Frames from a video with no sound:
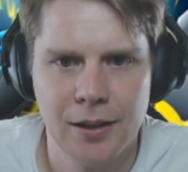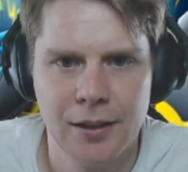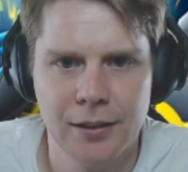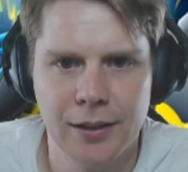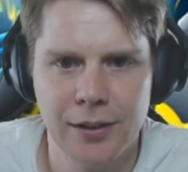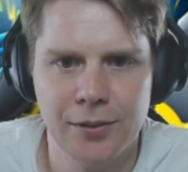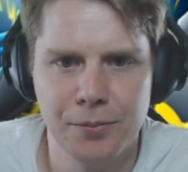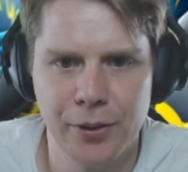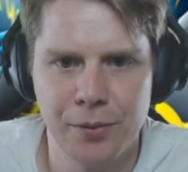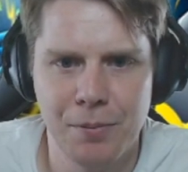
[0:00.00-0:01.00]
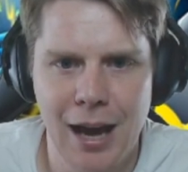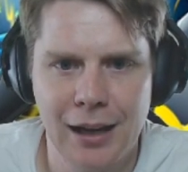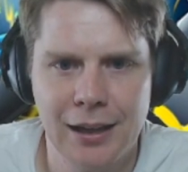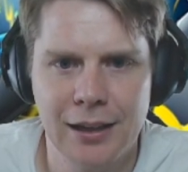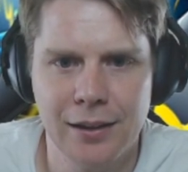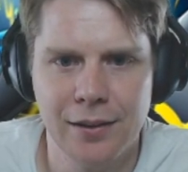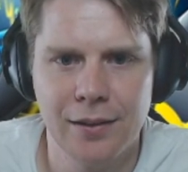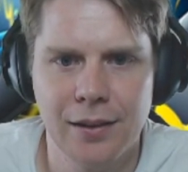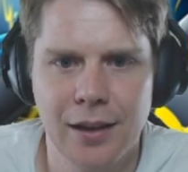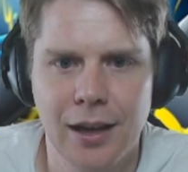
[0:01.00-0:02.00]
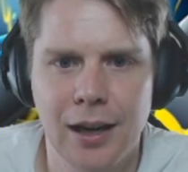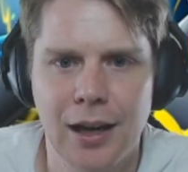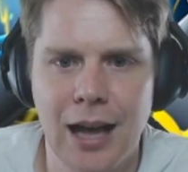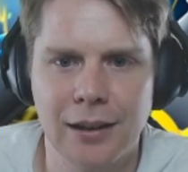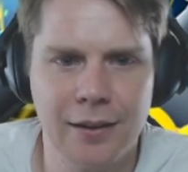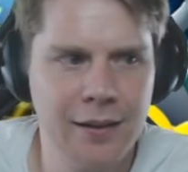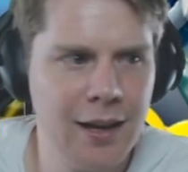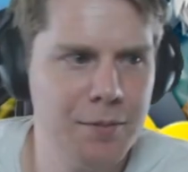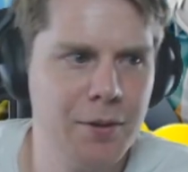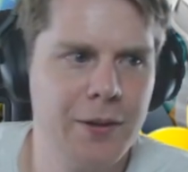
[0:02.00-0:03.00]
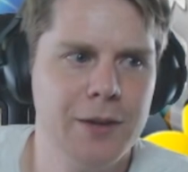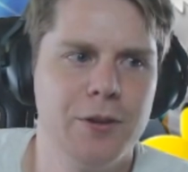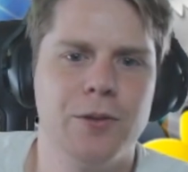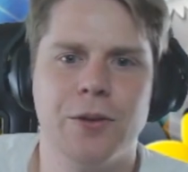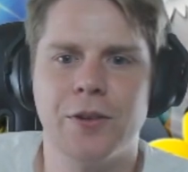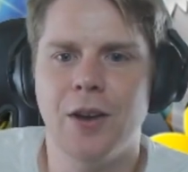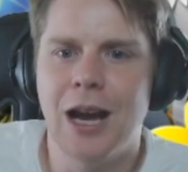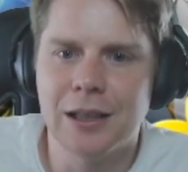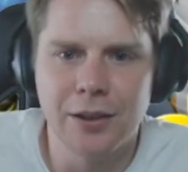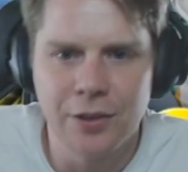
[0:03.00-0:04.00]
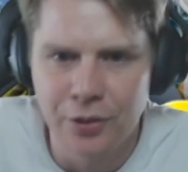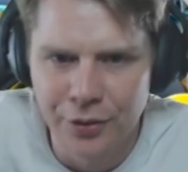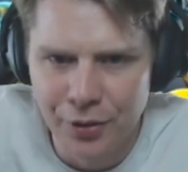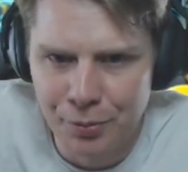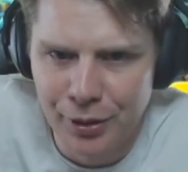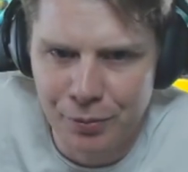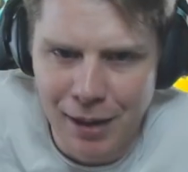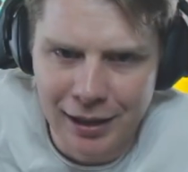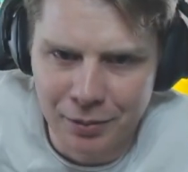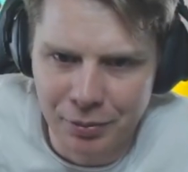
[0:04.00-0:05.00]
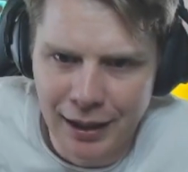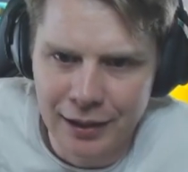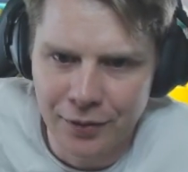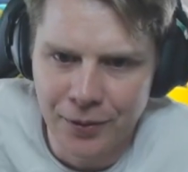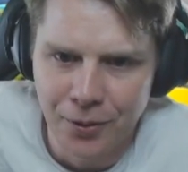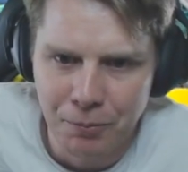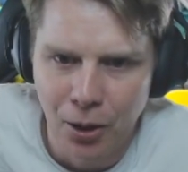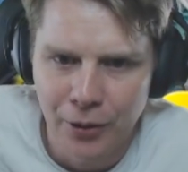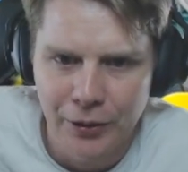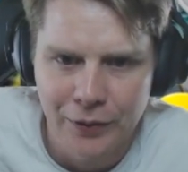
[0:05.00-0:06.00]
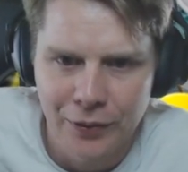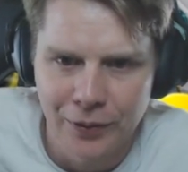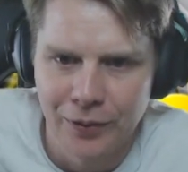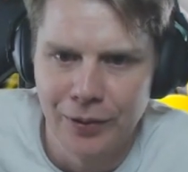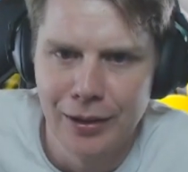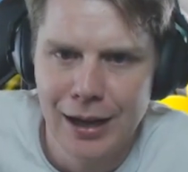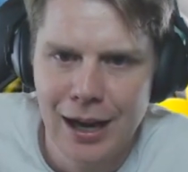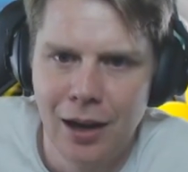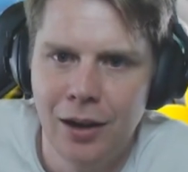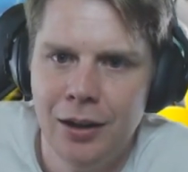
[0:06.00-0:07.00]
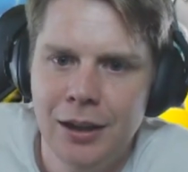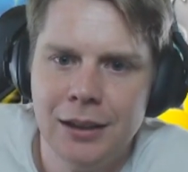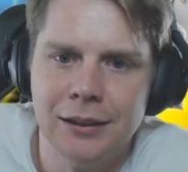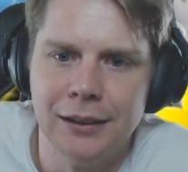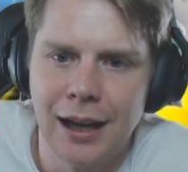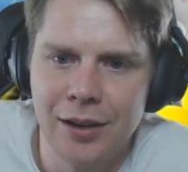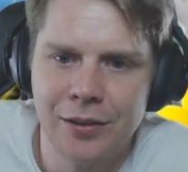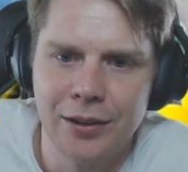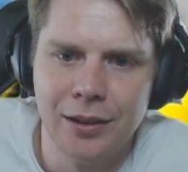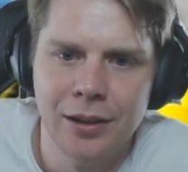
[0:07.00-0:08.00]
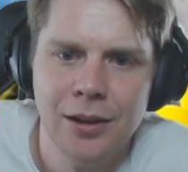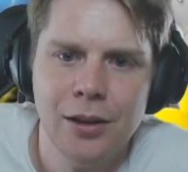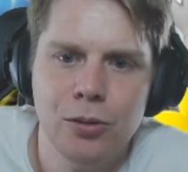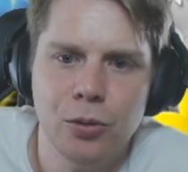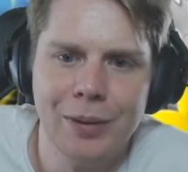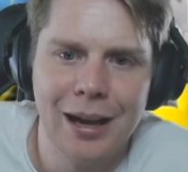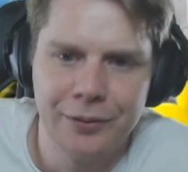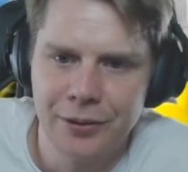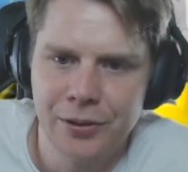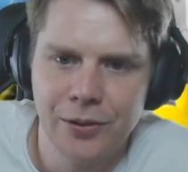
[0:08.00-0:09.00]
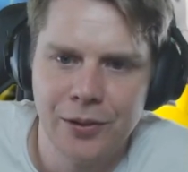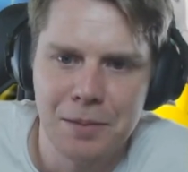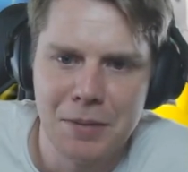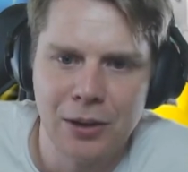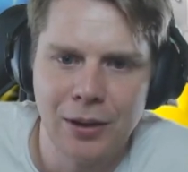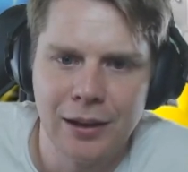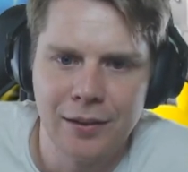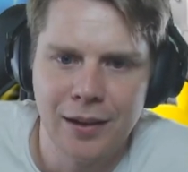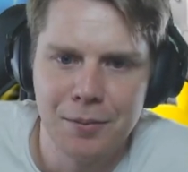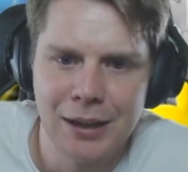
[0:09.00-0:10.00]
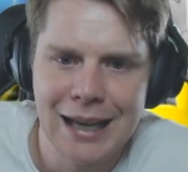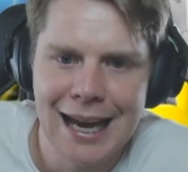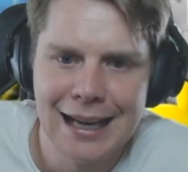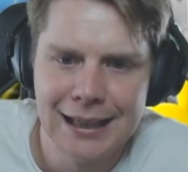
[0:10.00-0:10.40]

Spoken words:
Leishin brings back his Alakazam. The thing with recycle is it also brings back the plates for your opponent too. So now Leishin will be able to use that Mega Alakazam again,